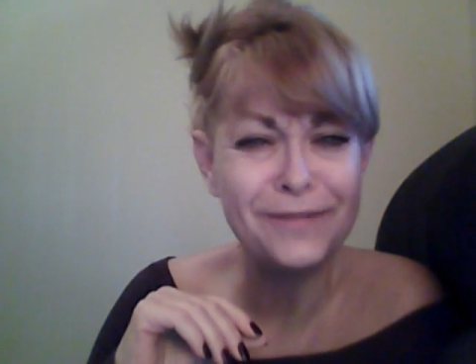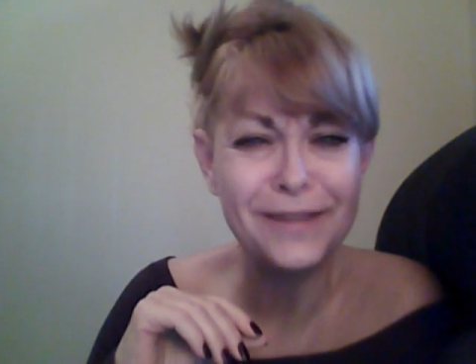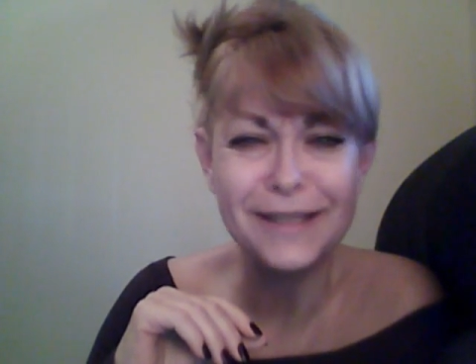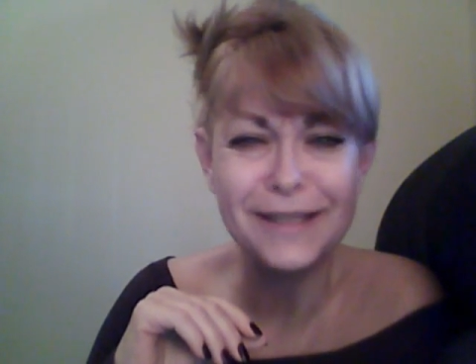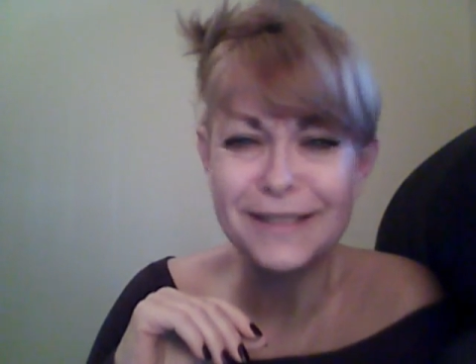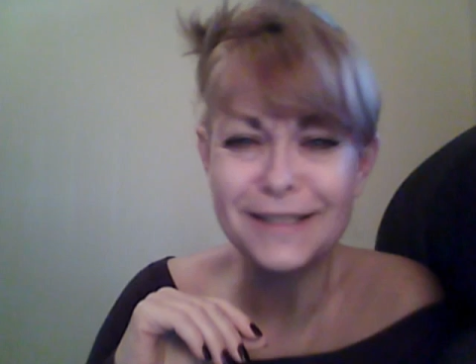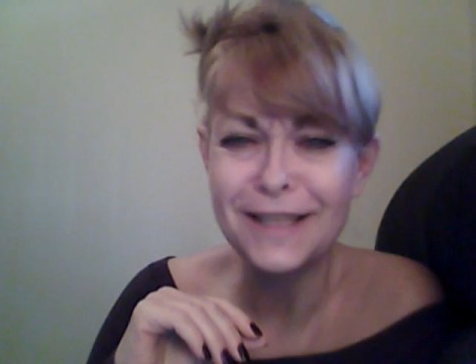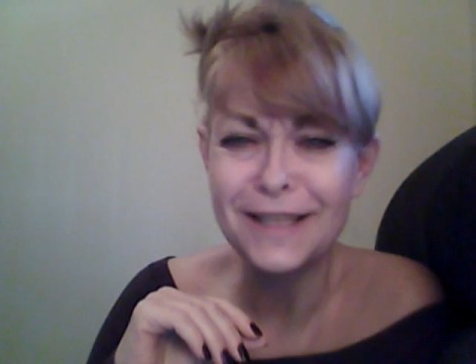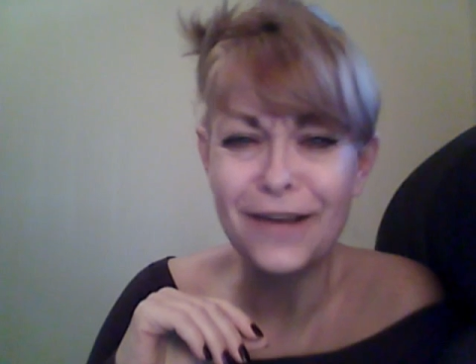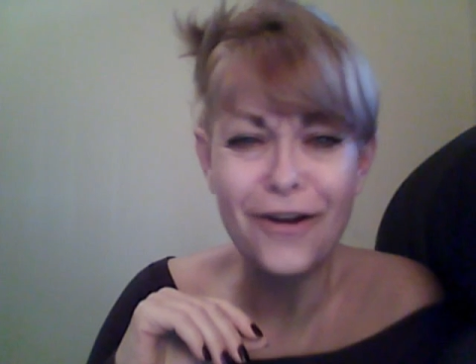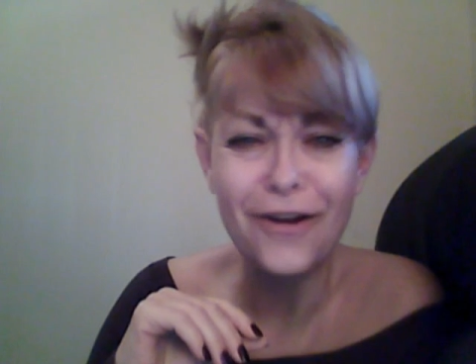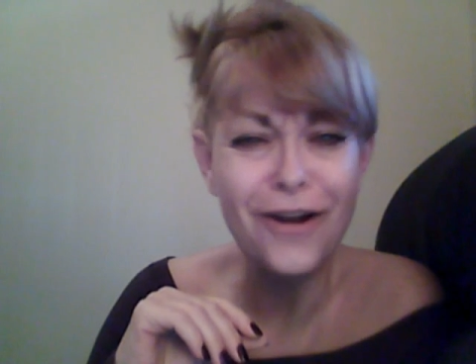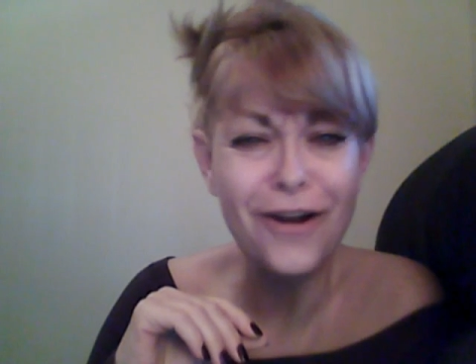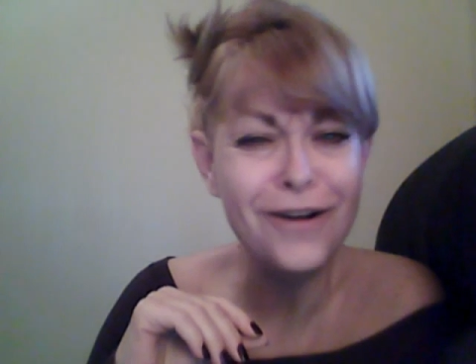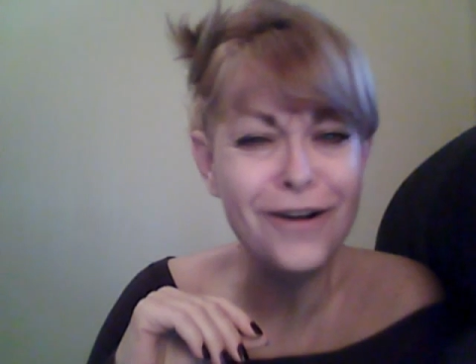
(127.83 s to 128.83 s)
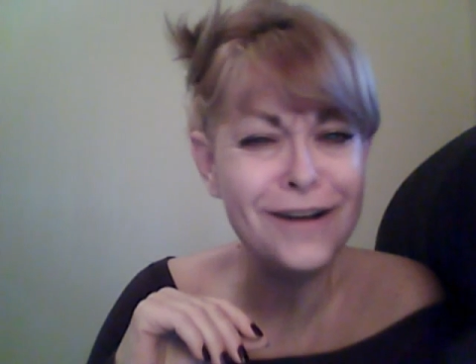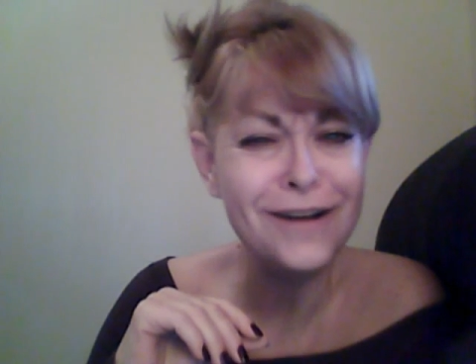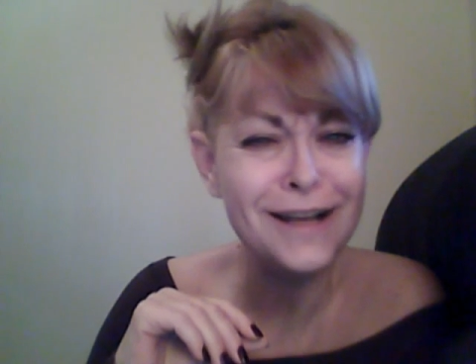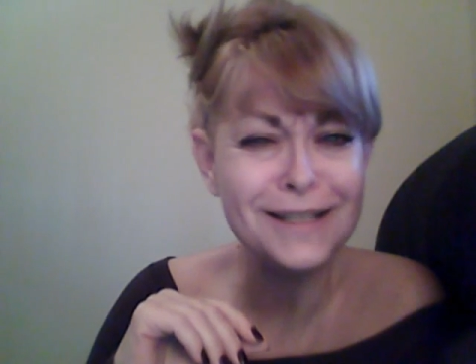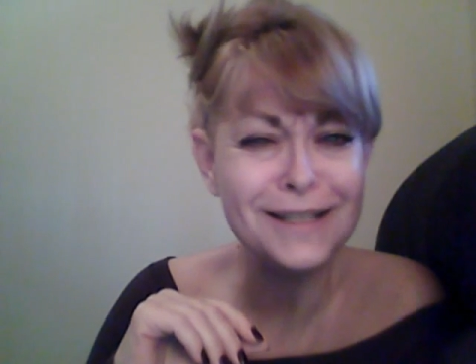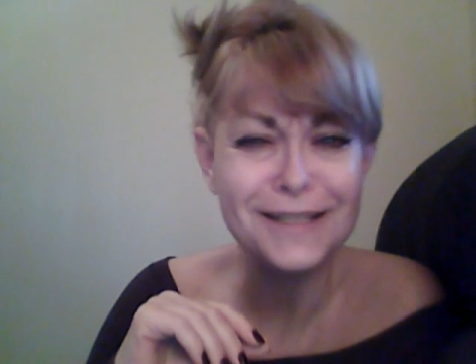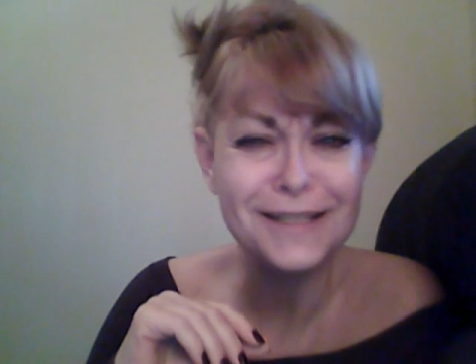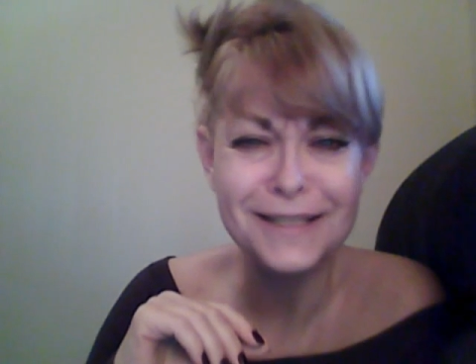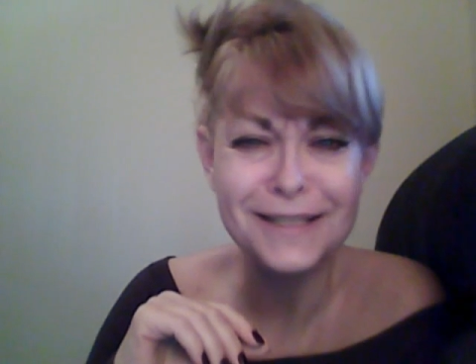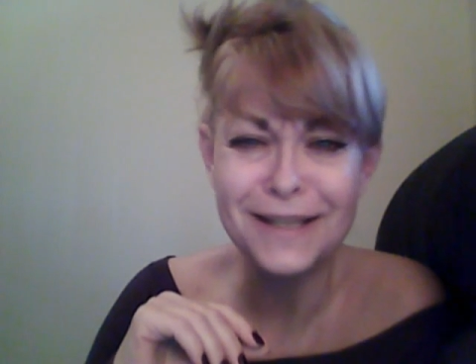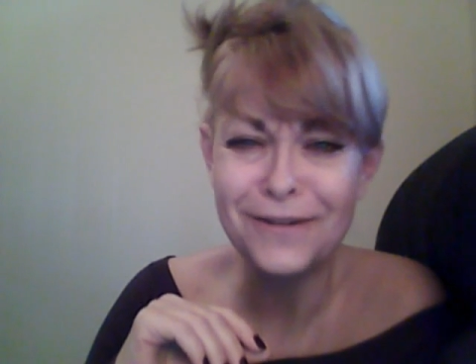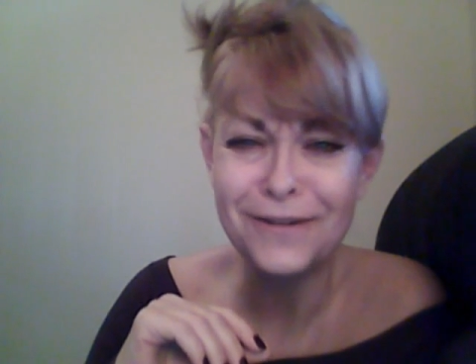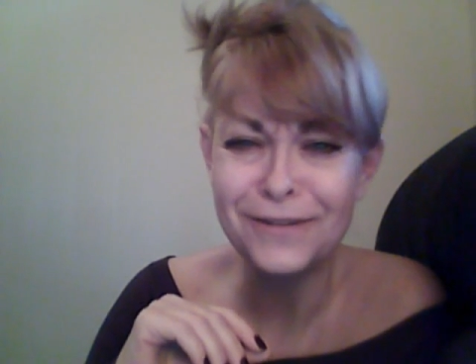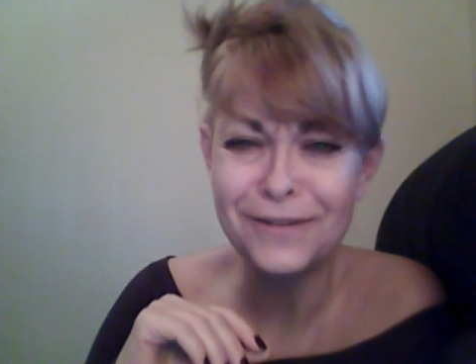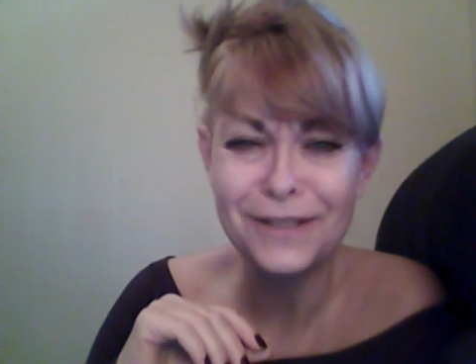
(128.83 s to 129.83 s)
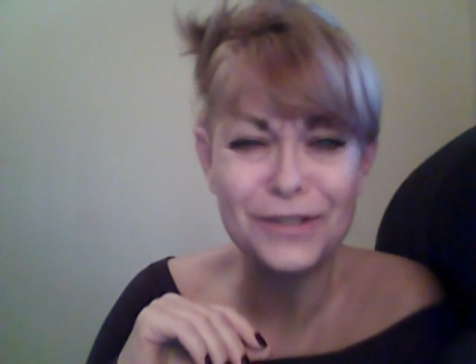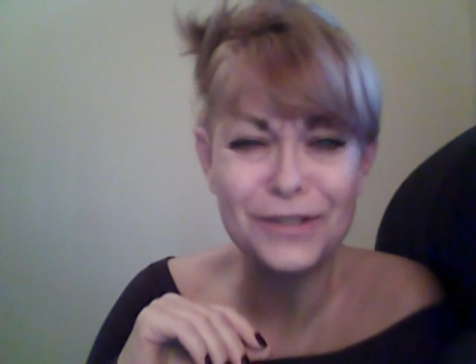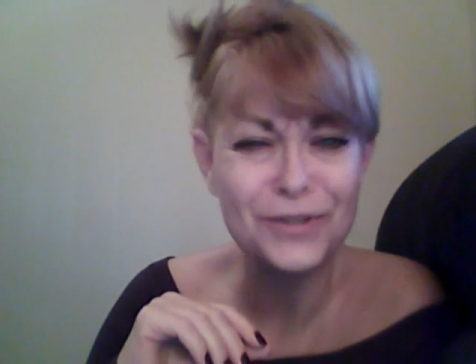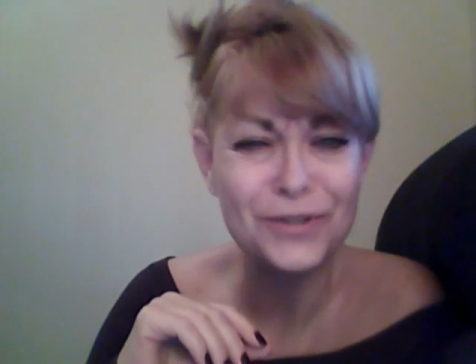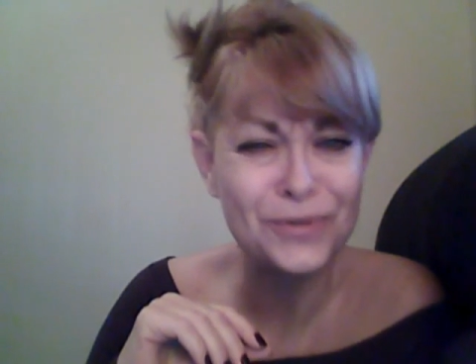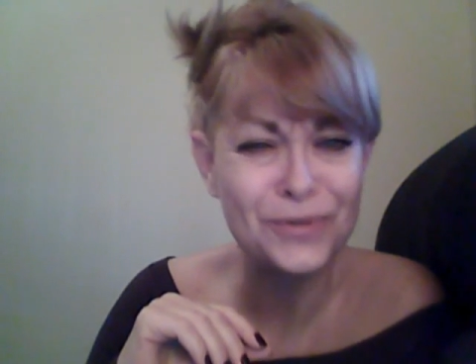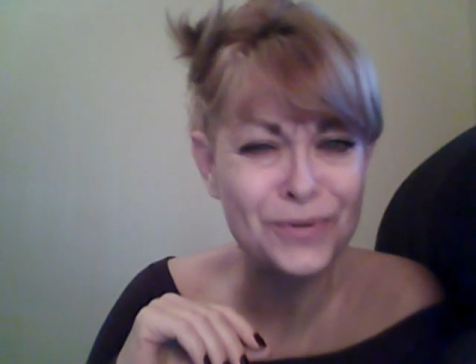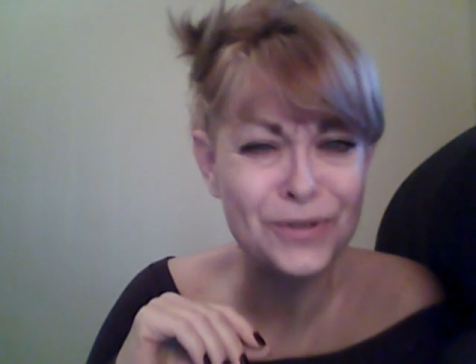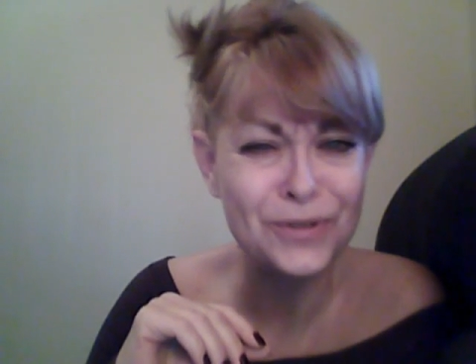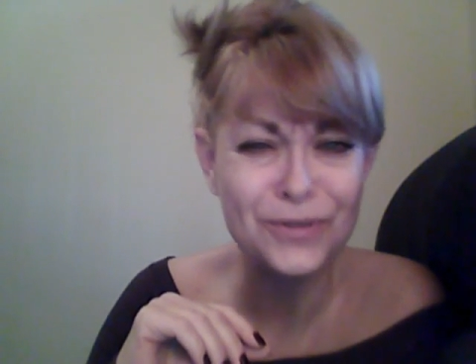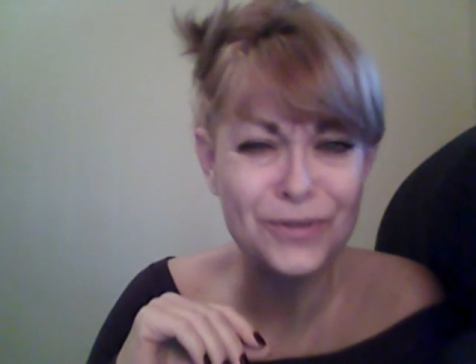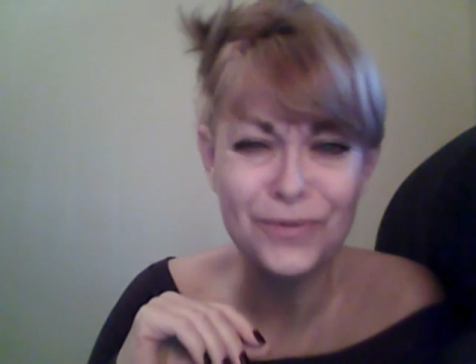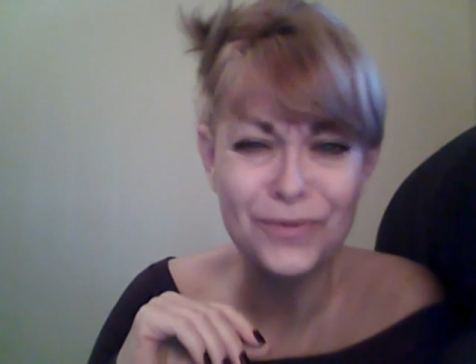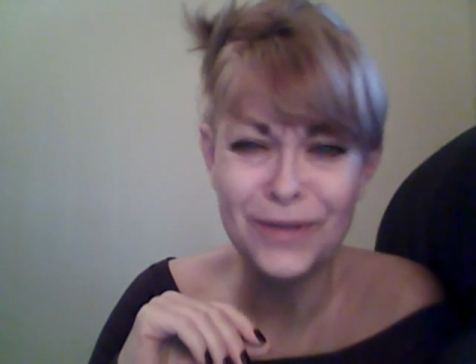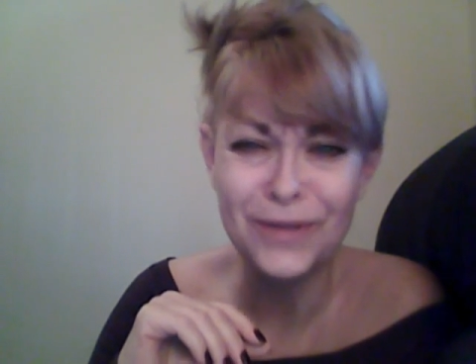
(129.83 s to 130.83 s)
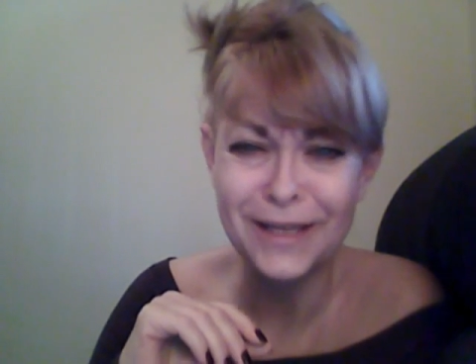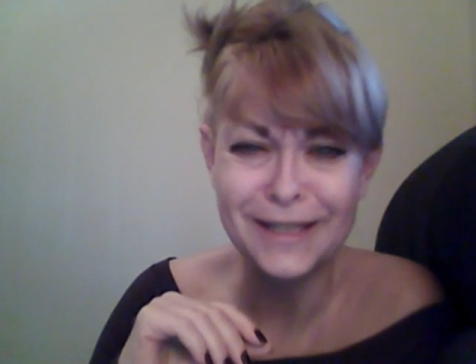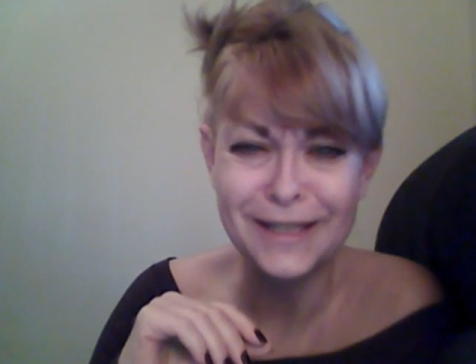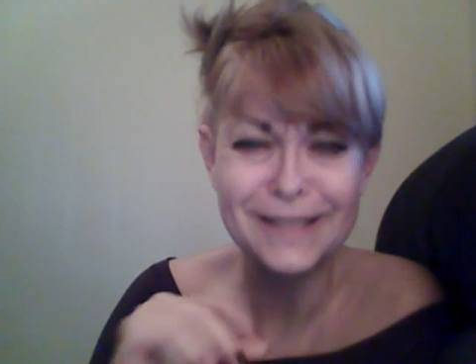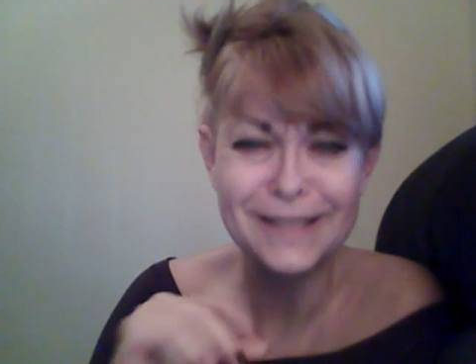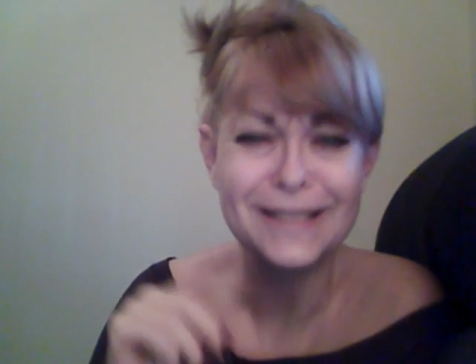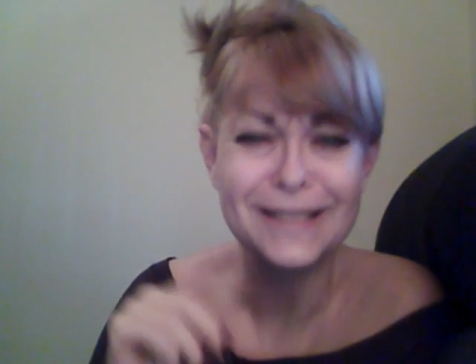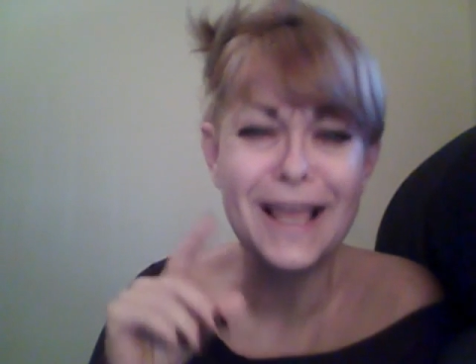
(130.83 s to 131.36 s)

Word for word: things that aren't necessarily as true as you think it is.